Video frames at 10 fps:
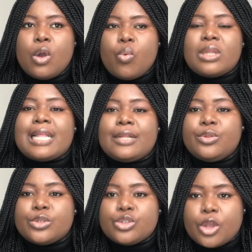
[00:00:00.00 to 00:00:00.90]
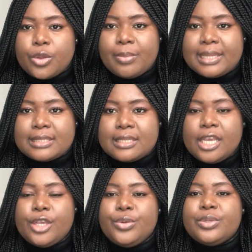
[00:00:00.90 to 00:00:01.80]
What are those documents
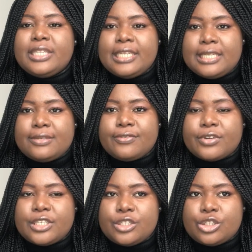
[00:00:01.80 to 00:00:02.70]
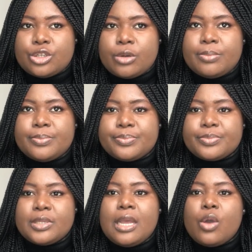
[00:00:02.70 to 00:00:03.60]
you need for this job?
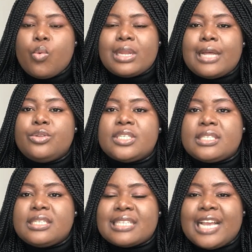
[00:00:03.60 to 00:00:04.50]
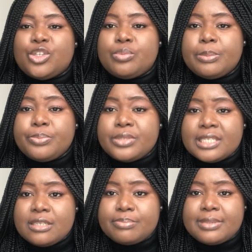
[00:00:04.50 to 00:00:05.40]
What are those things I should be
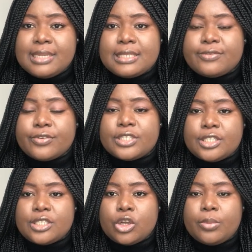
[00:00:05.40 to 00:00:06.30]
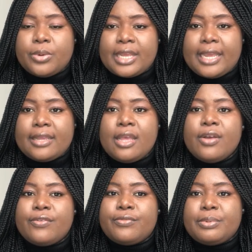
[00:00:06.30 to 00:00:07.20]
putting in place for this job, okay?
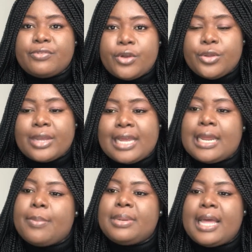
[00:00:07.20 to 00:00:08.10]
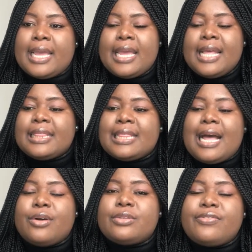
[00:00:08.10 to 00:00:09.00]
Before you can apply.
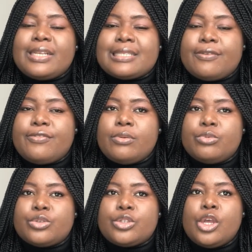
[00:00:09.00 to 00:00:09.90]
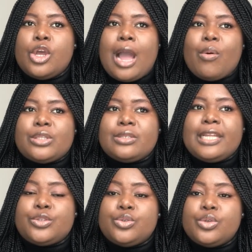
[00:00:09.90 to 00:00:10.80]
Now, first and foremost, I want to
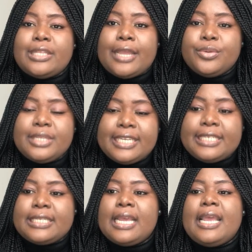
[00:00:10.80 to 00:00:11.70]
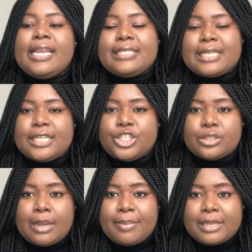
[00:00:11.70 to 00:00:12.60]
let you know that you need
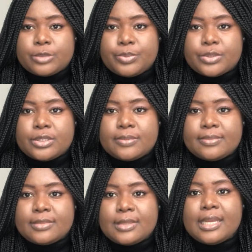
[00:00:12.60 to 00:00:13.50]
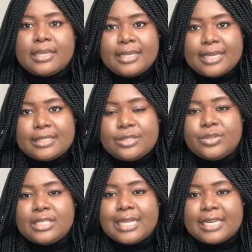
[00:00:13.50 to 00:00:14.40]
international passport. Yes, you
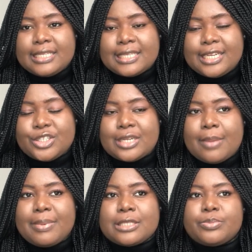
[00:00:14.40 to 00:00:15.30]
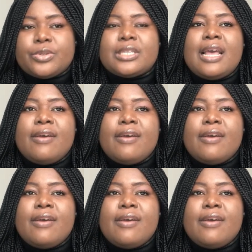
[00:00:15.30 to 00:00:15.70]
need an international passport.